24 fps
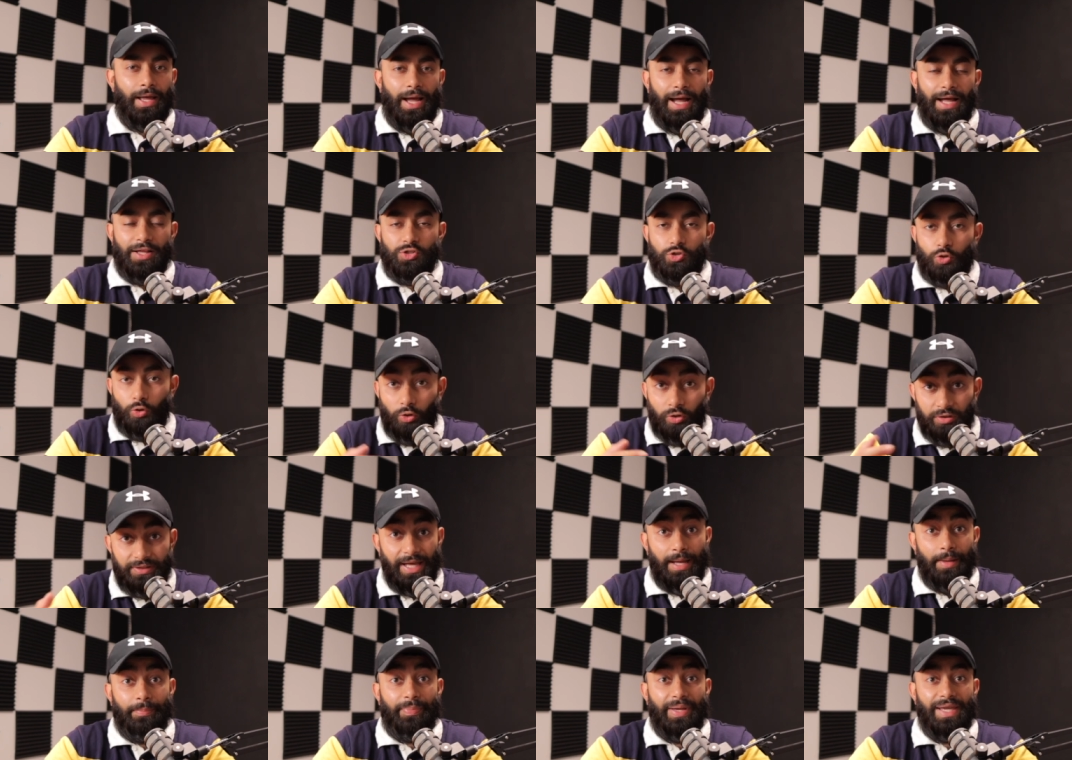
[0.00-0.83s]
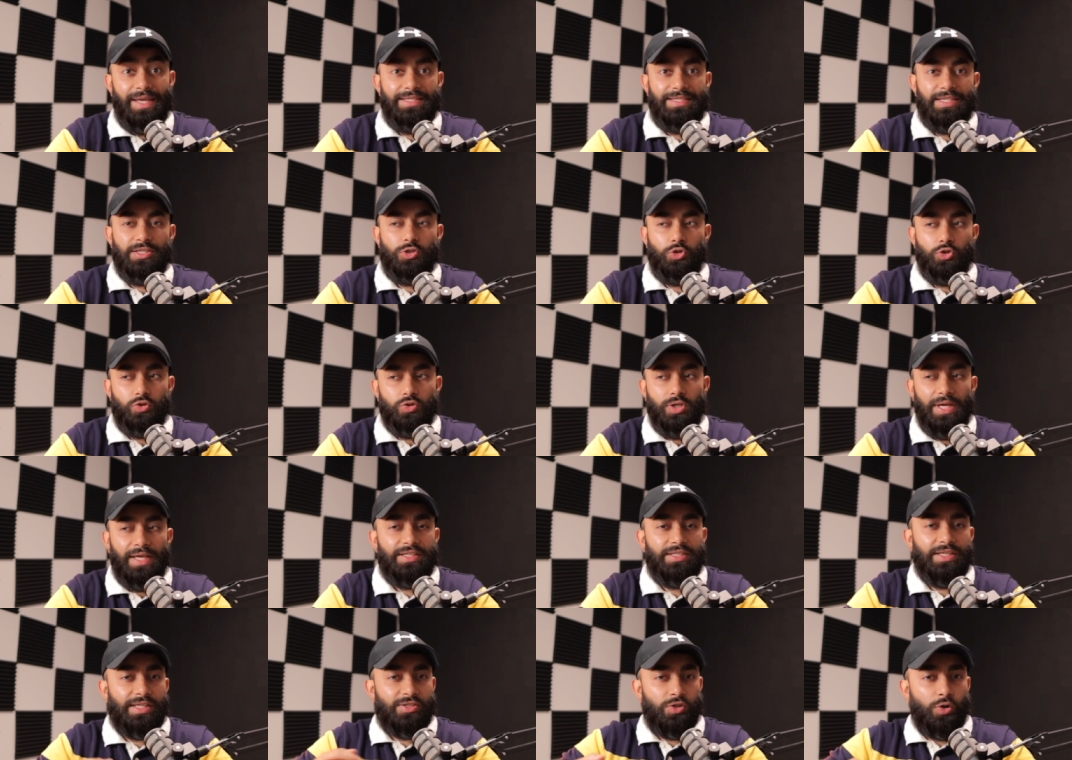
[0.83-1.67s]
and so on that basis,
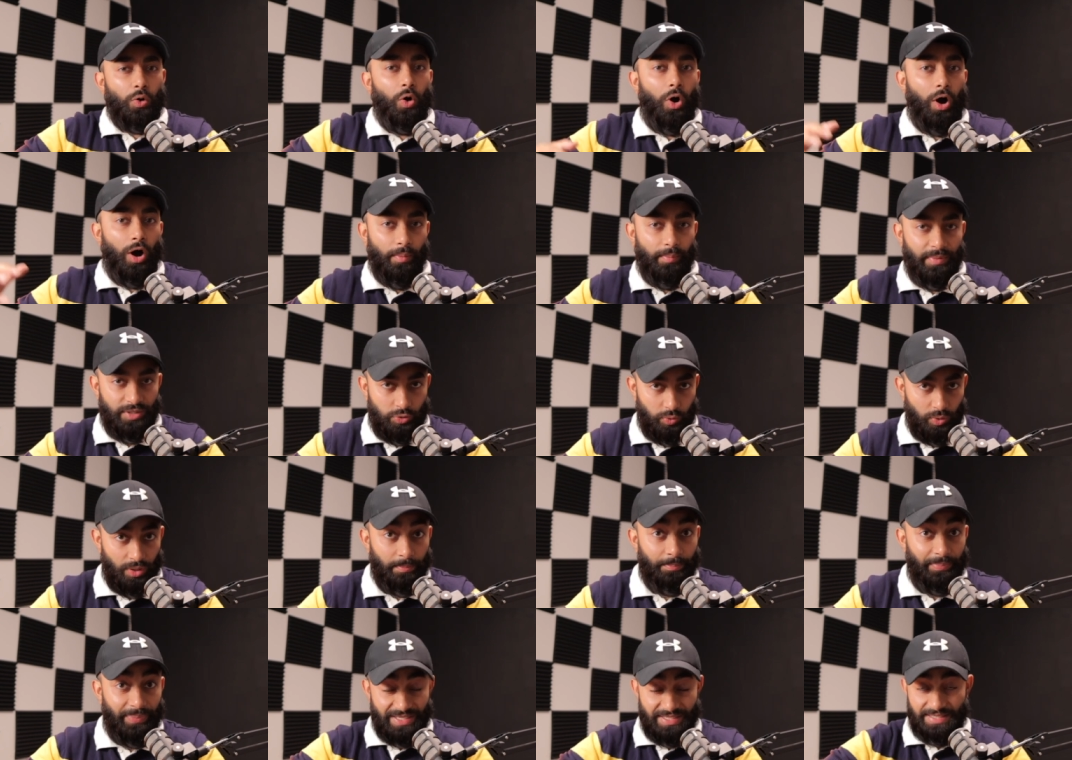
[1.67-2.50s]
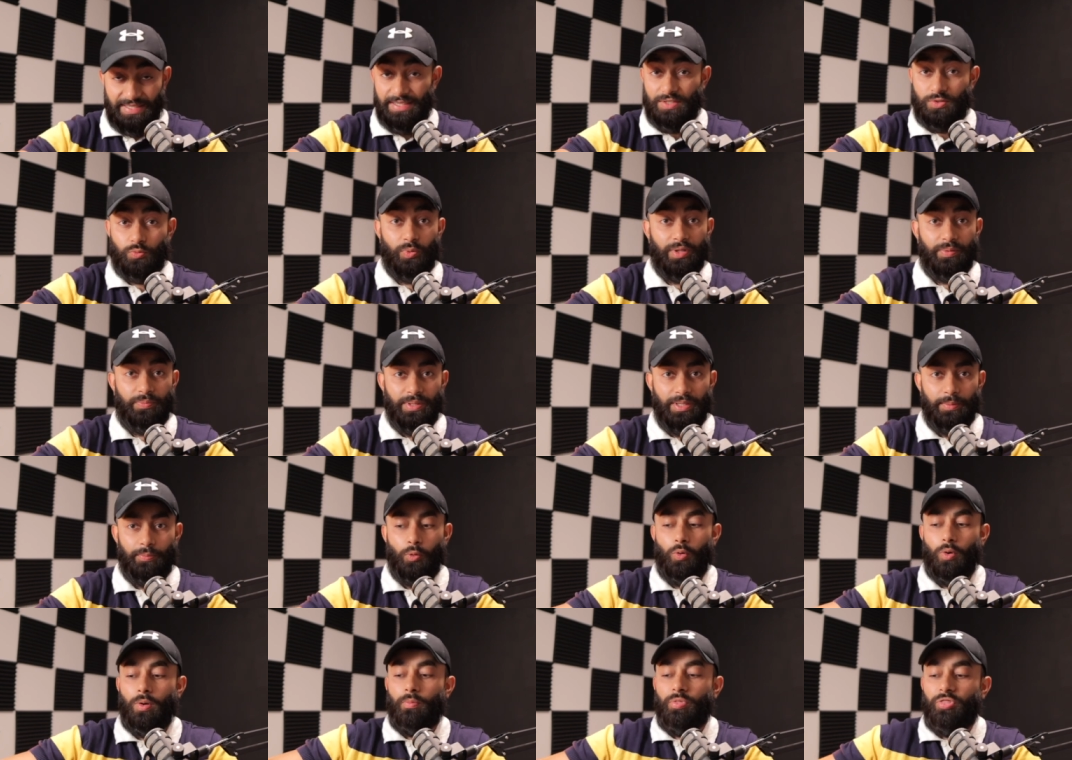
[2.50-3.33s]
it, there's no harm in doing business with
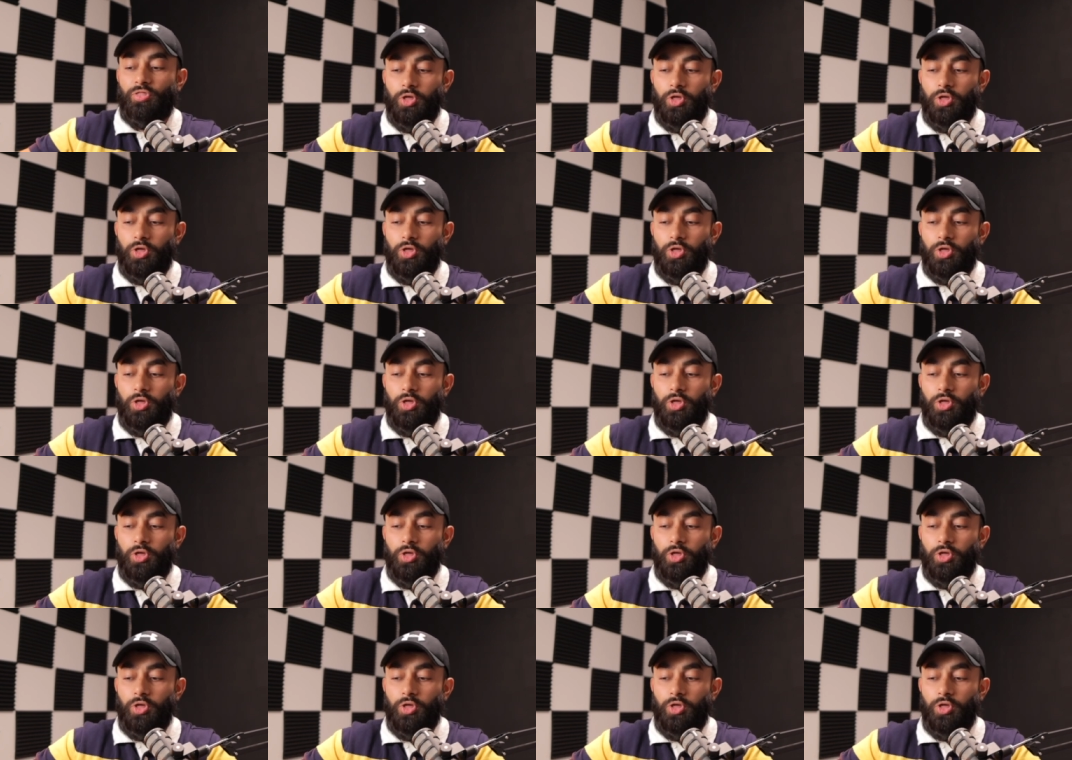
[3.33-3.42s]
people.